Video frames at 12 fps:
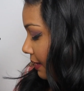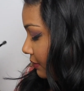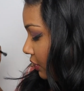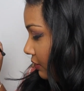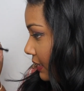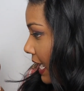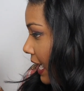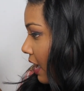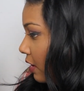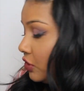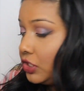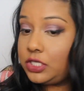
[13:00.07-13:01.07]
So
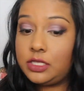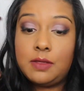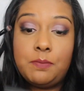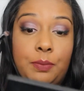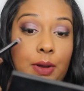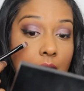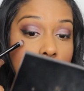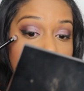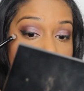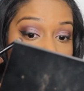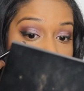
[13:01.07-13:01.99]
now just on the bottom